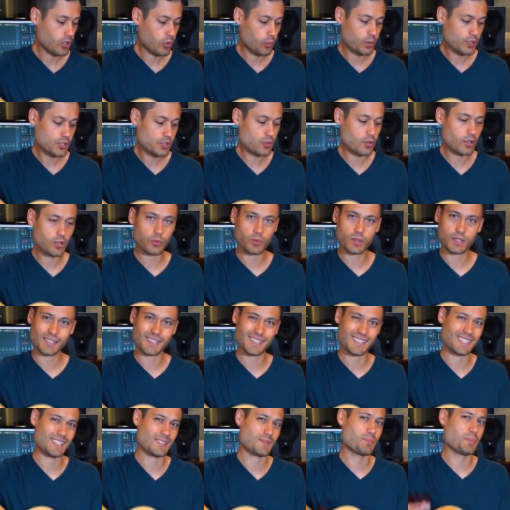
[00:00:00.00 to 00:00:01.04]
What's wrong with
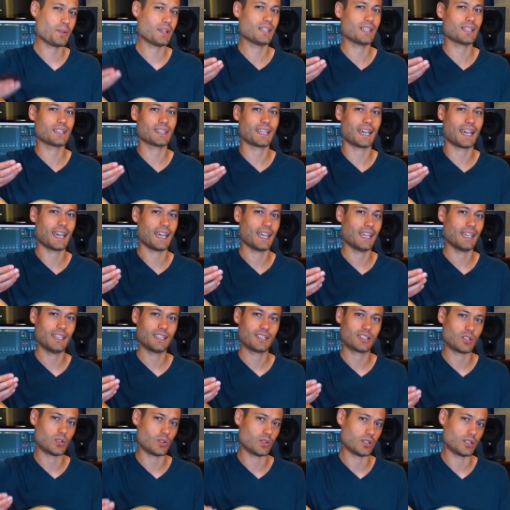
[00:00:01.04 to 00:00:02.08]
suspending that A
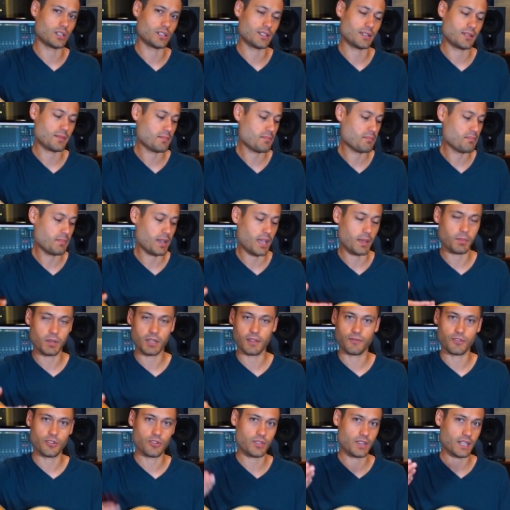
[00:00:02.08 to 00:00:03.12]
chord, maybe,
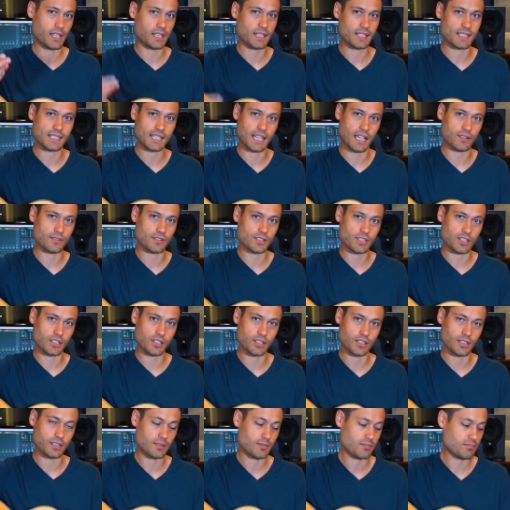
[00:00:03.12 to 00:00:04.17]
if you think it sounds
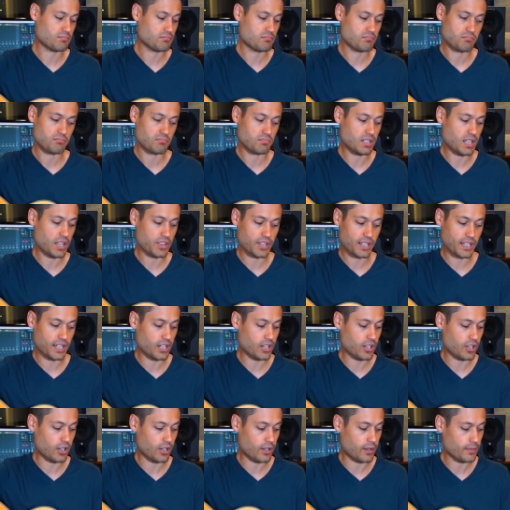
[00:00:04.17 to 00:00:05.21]
good? Nothing at
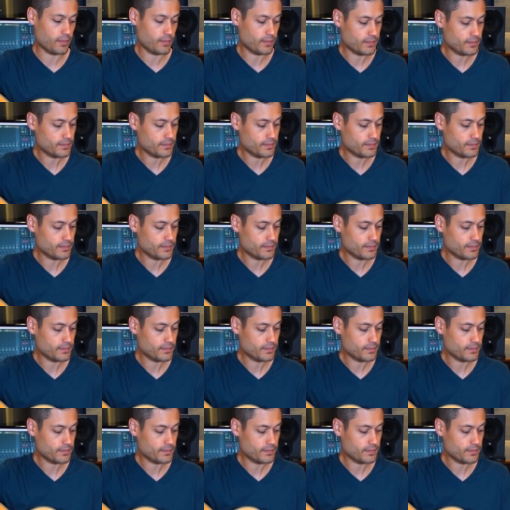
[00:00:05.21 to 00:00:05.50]
all.